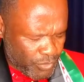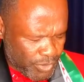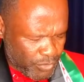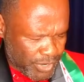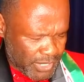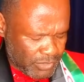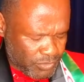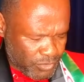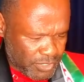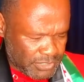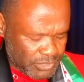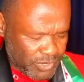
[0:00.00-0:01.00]
We will
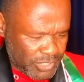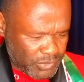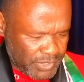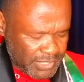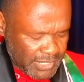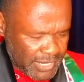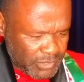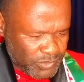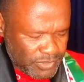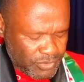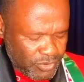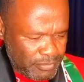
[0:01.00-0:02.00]
continue to
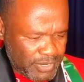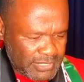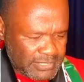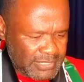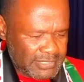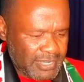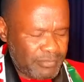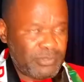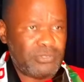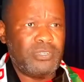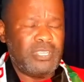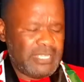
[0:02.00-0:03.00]
engage with comrades in
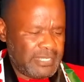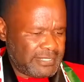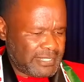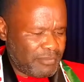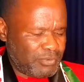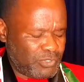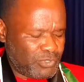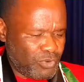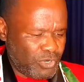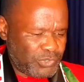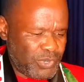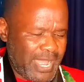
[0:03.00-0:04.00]
ZAPU to
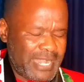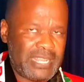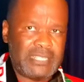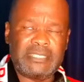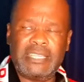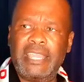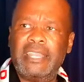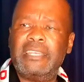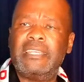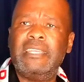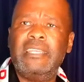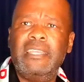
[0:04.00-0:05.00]
also
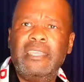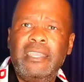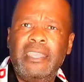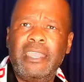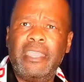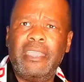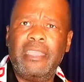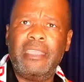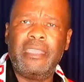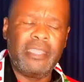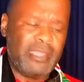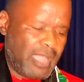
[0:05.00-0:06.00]
understand
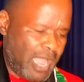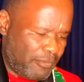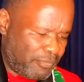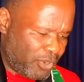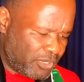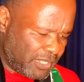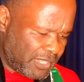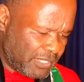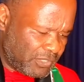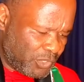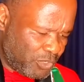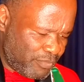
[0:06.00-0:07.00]
about
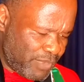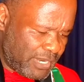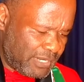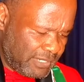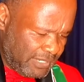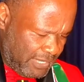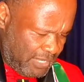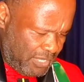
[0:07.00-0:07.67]
this humanitism